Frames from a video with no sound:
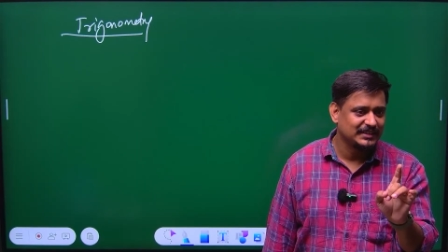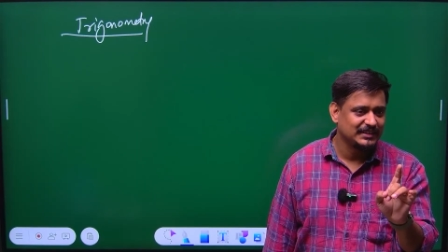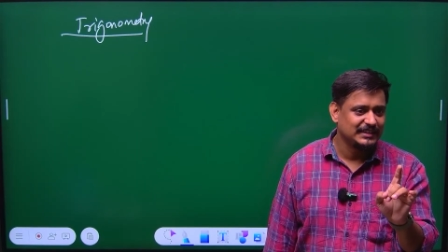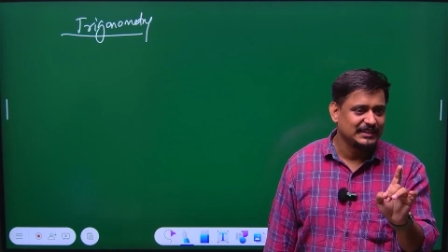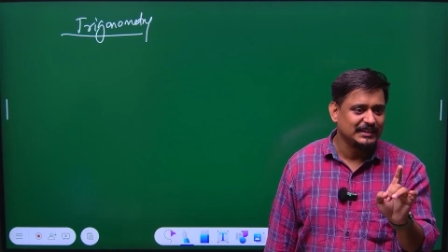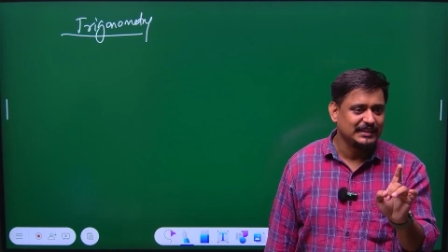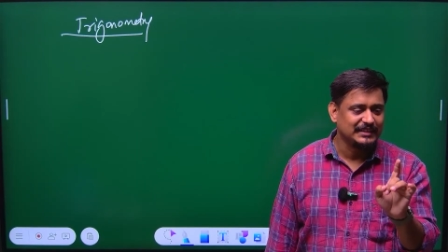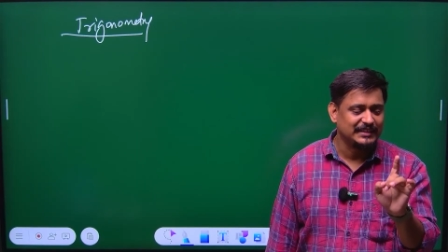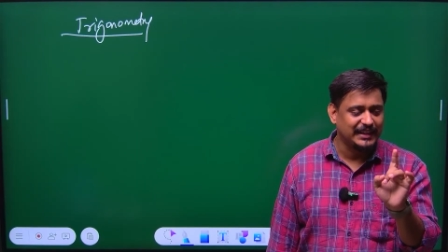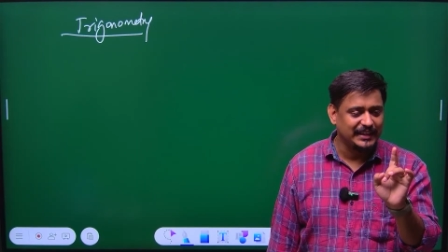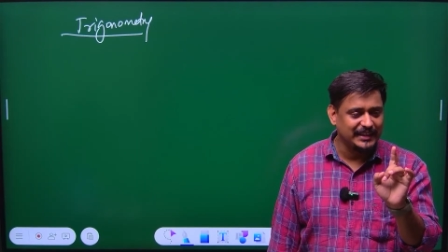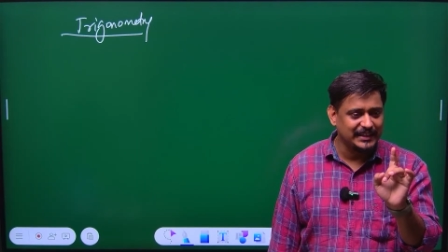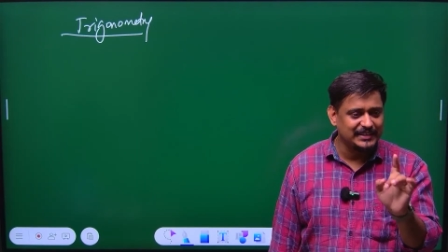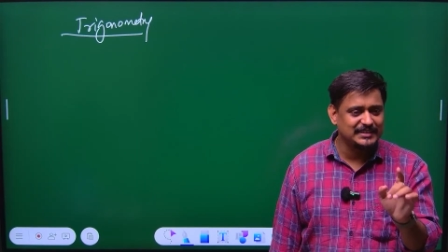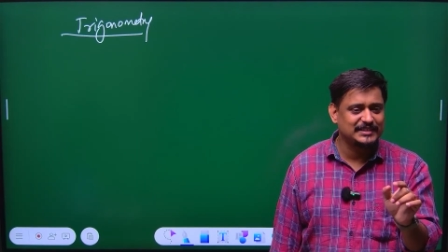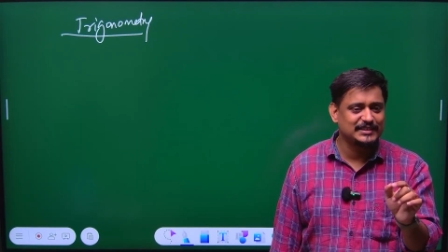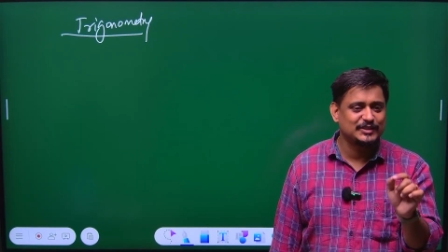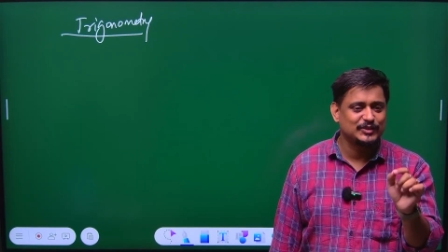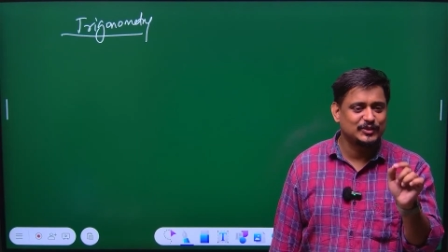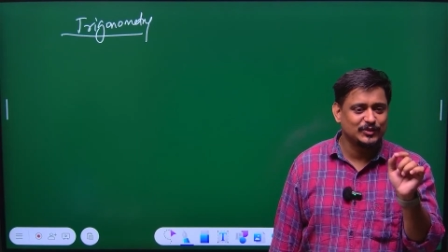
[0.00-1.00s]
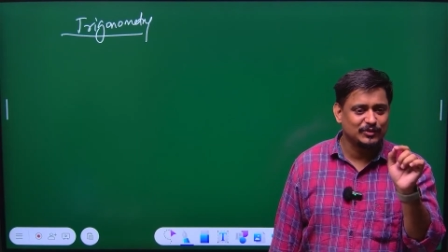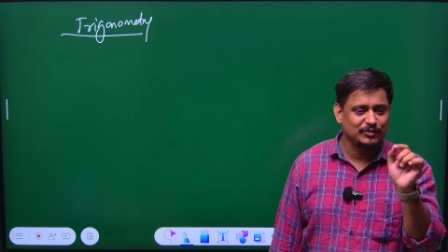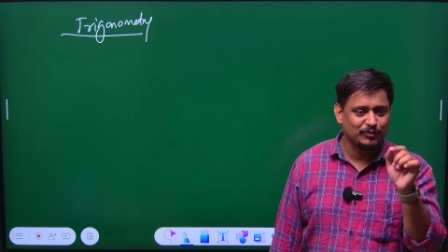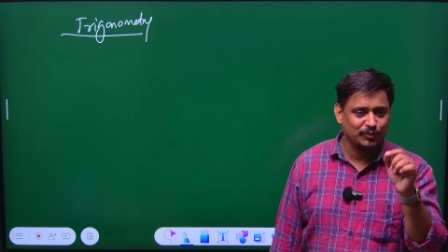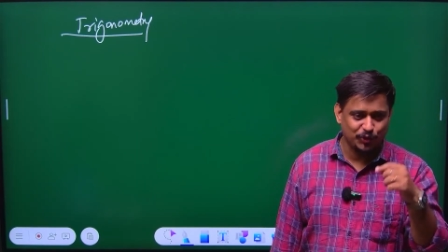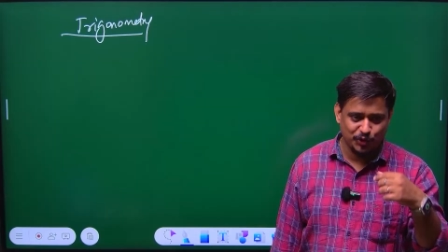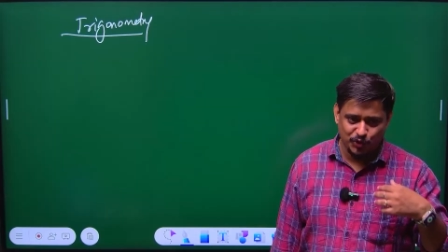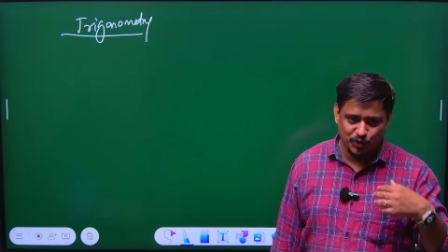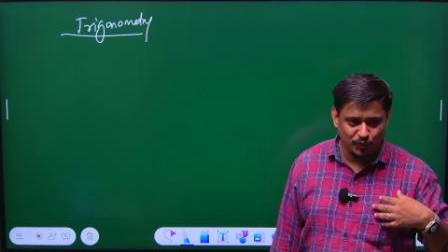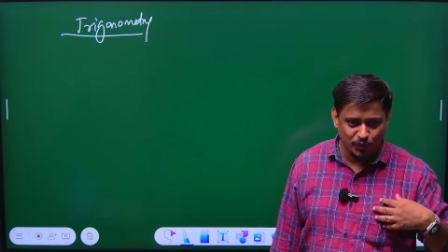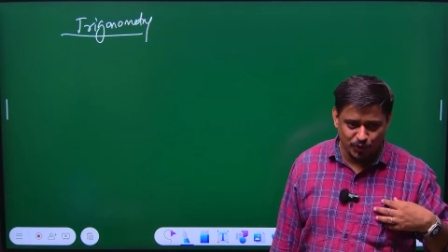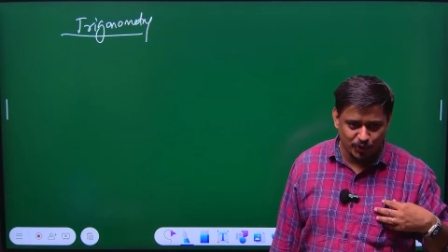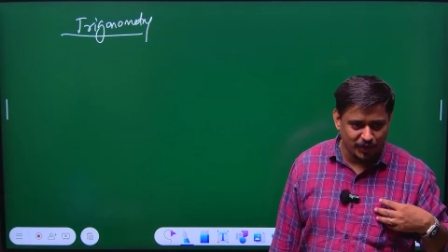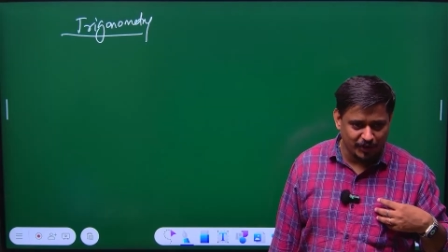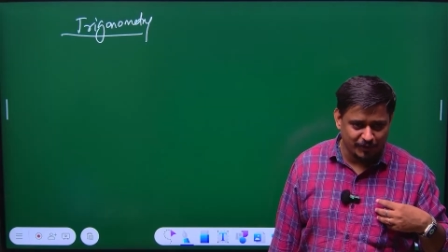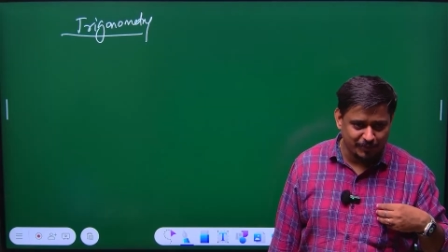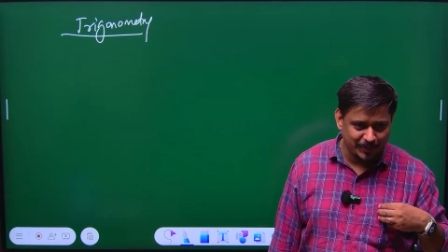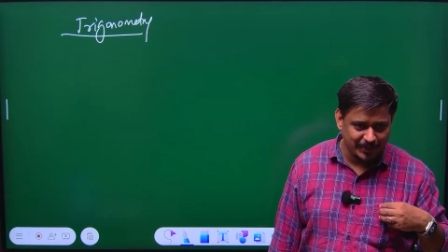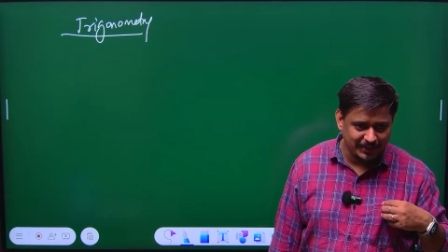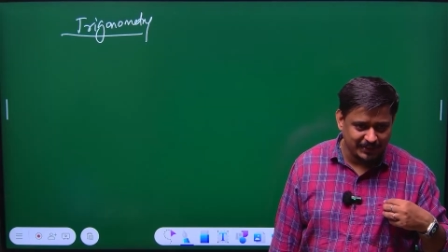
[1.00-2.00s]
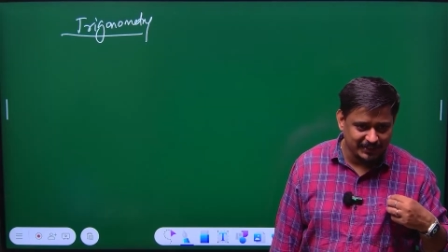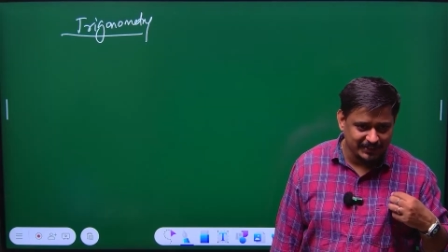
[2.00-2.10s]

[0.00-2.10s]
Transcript: That is, you don't have pen?